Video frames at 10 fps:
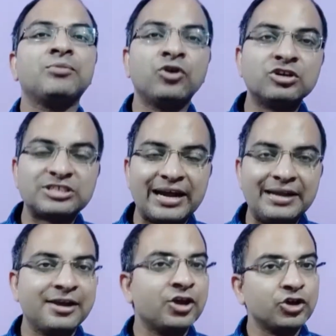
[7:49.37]
your
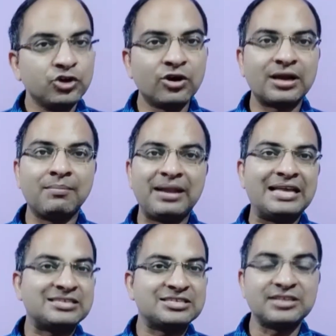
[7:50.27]
side your
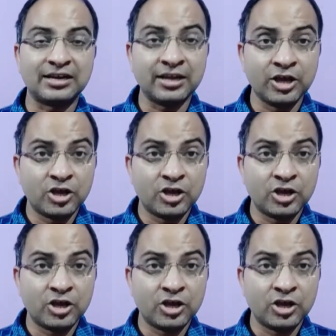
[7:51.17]
compliance is done.